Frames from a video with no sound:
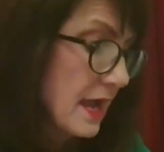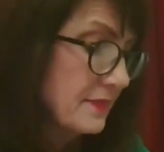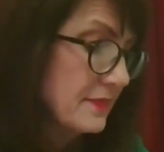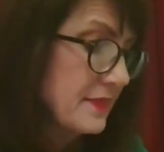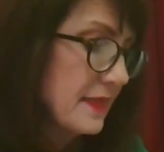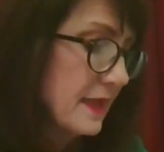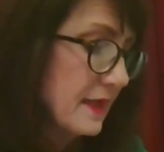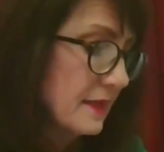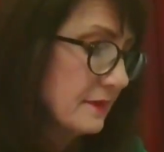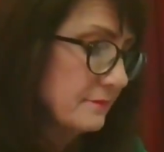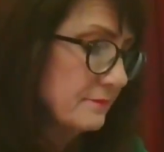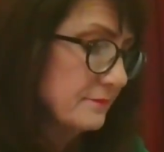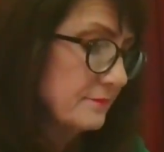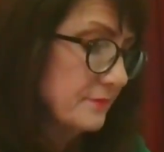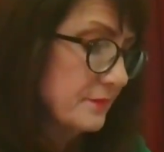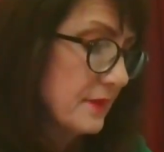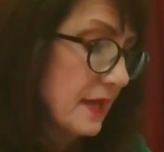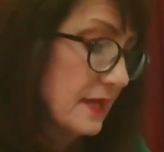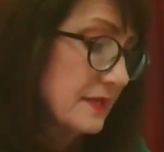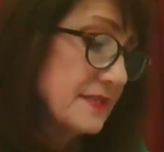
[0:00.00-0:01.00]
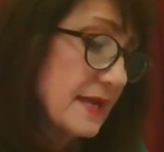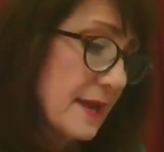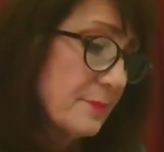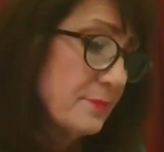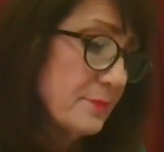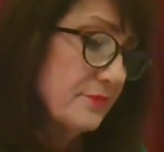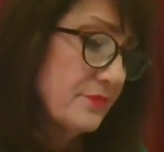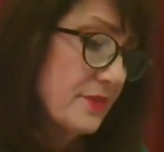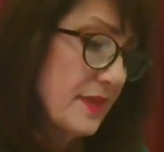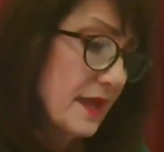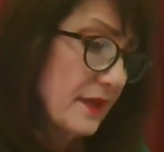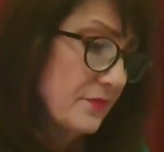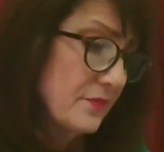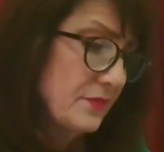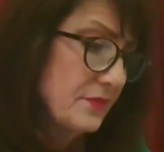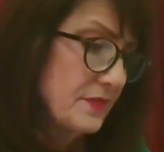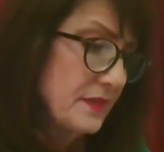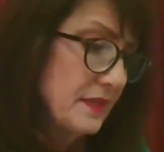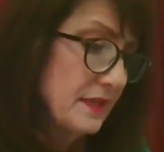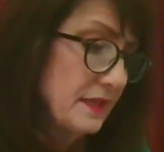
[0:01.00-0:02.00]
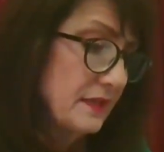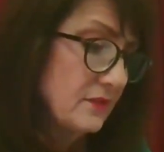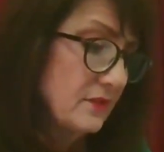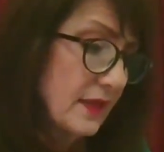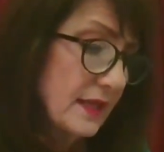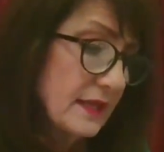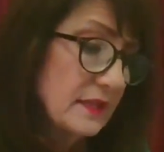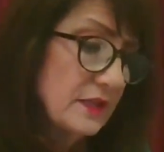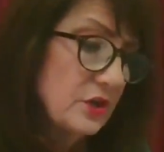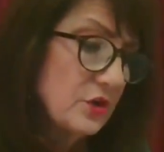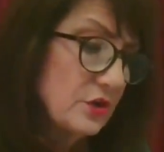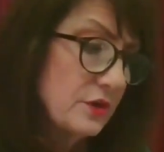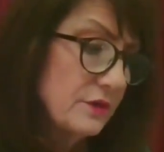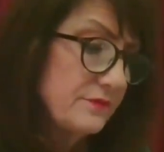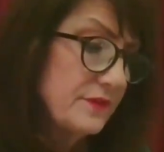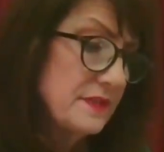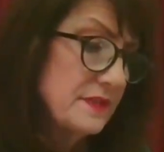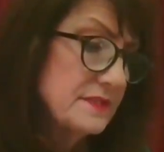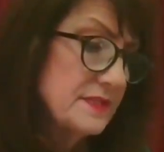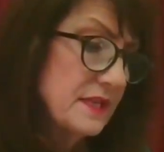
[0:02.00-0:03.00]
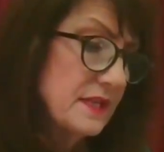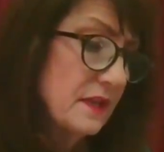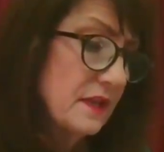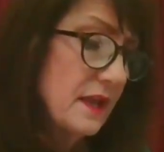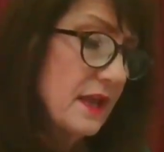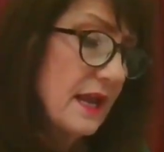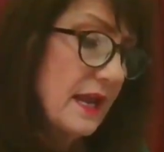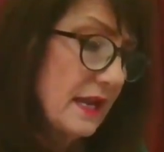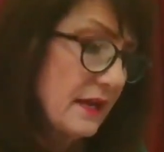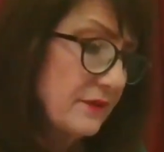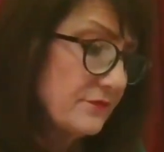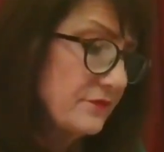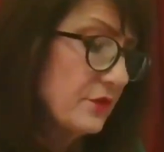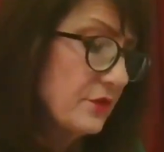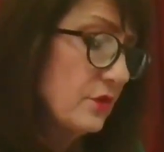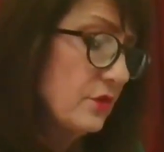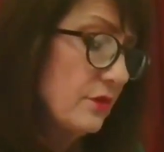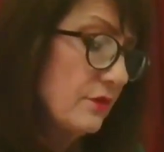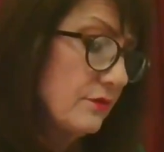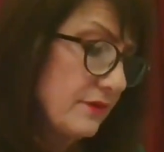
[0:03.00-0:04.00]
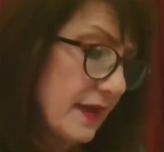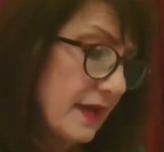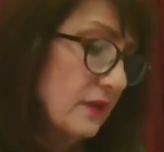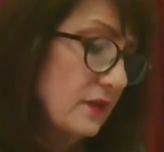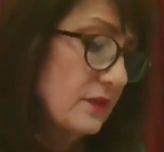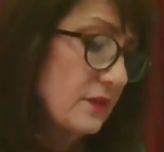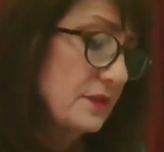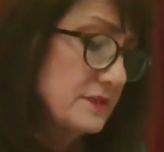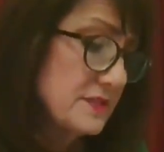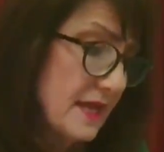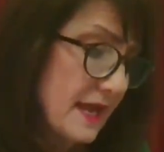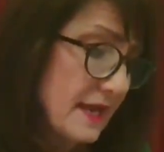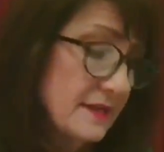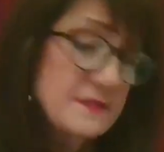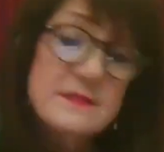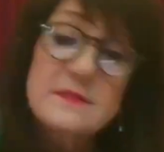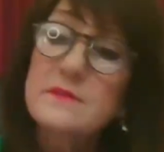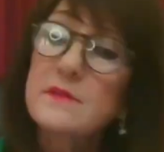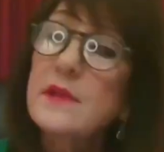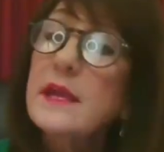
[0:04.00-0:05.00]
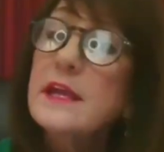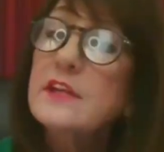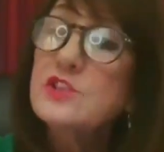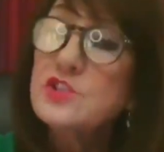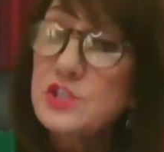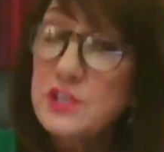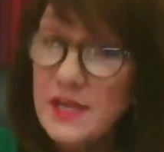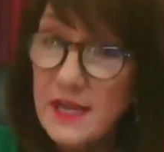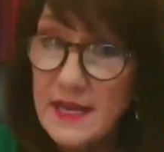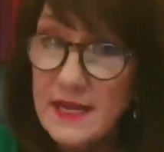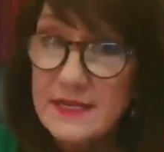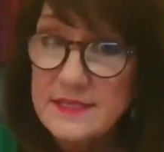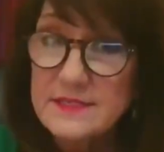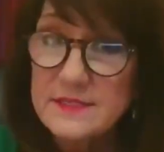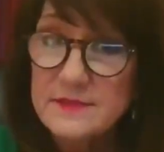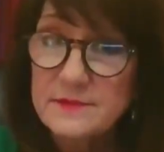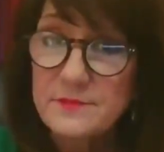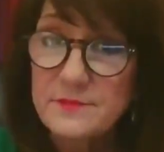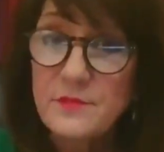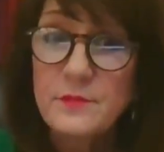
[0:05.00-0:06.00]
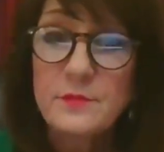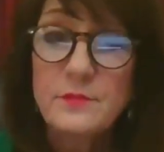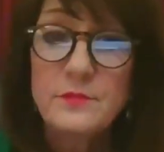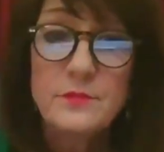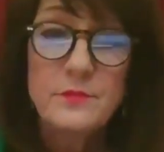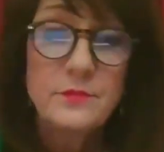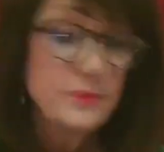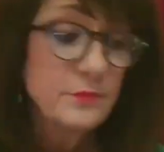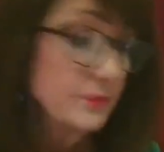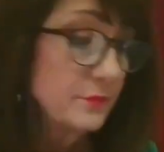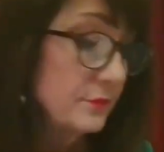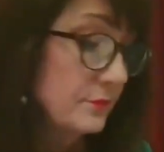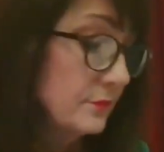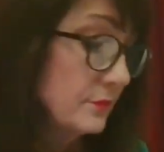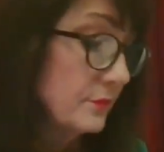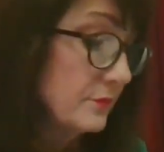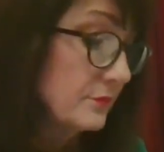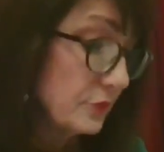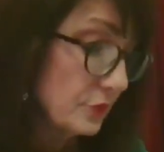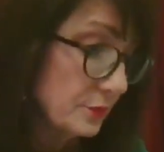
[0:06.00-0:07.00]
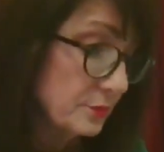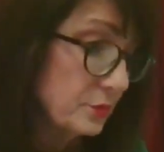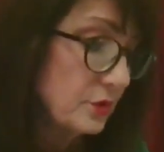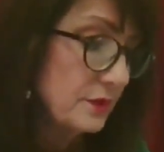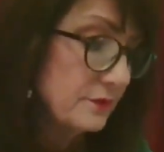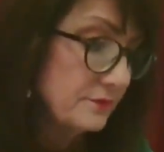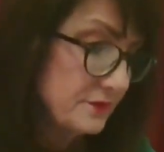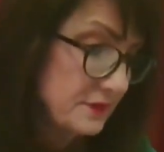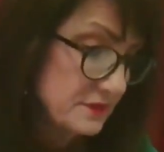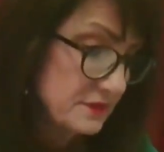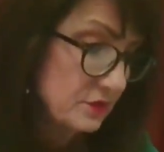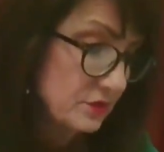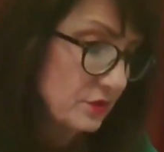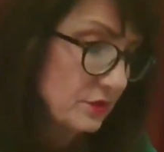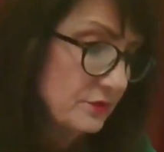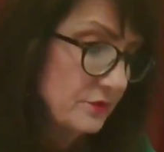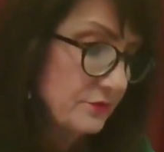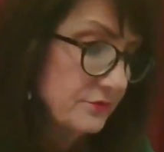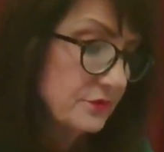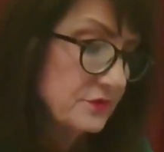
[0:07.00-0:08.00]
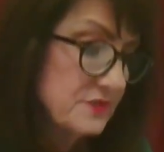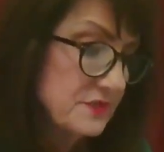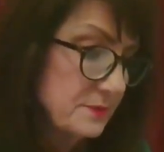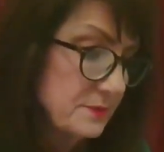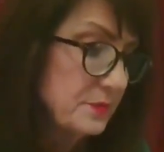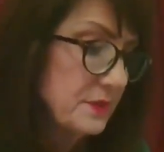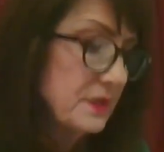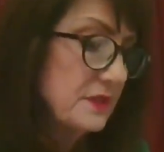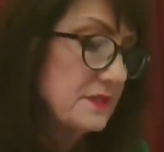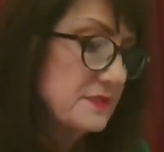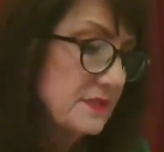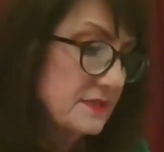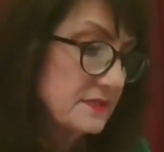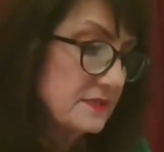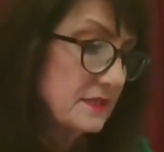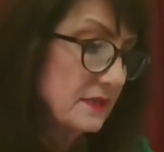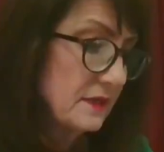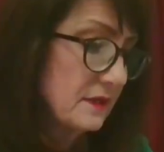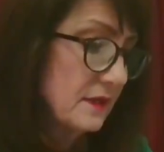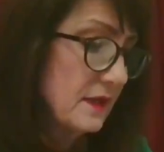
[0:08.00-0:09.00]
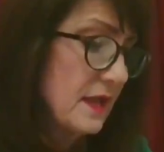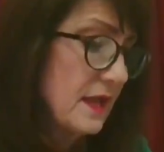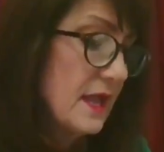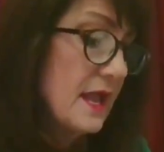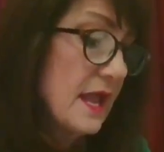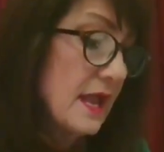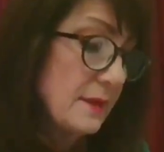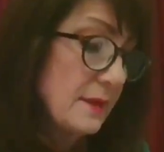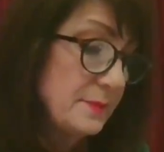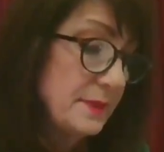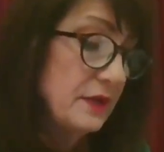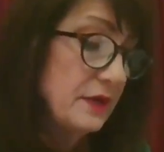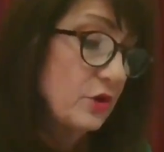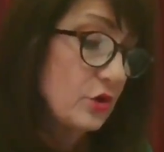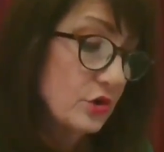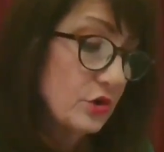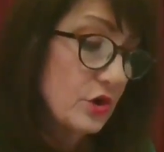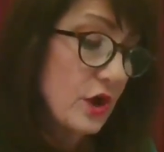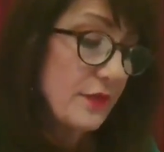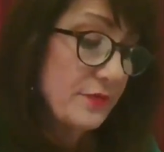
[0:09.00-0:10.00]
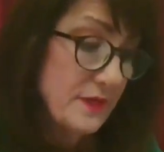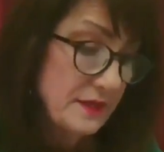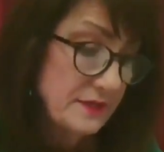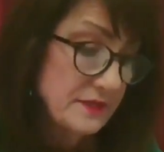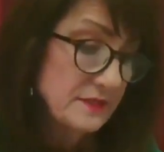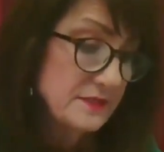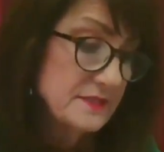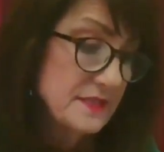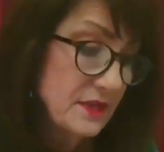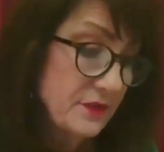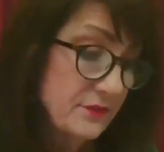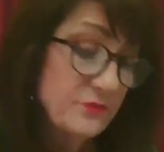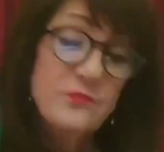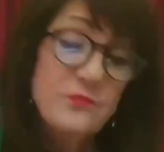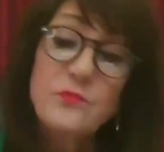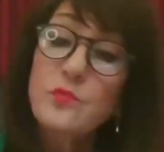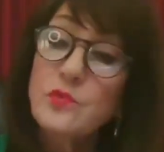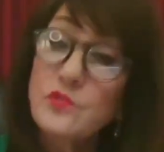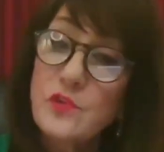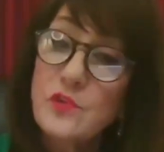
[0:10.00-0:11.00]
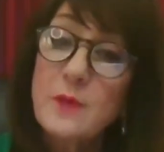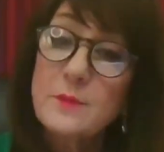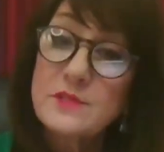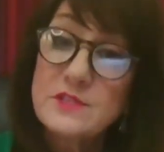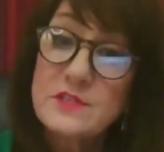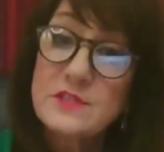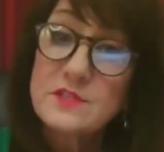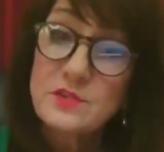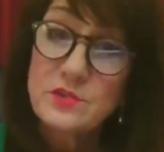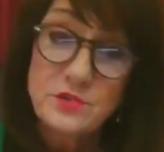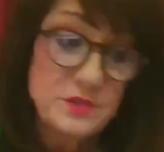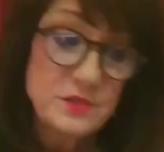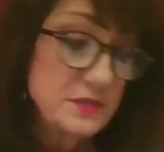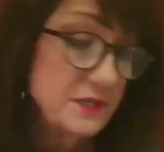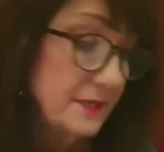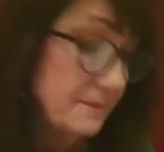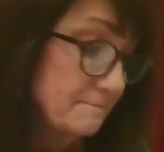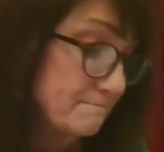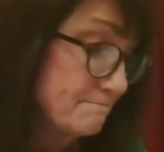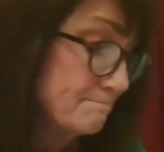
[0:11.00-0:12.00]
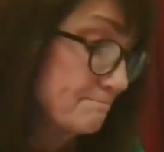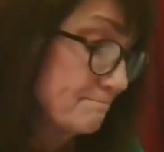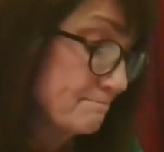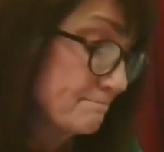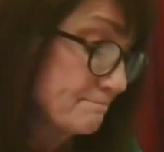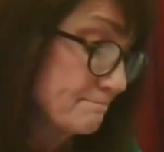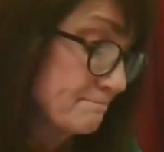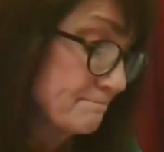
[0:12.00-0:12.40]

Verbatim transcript: On that, on top of that, the likelihood of facing hateful, vile attacks, and she has, verbal and physical, for simply existing and being her authentic self was almost a certainty.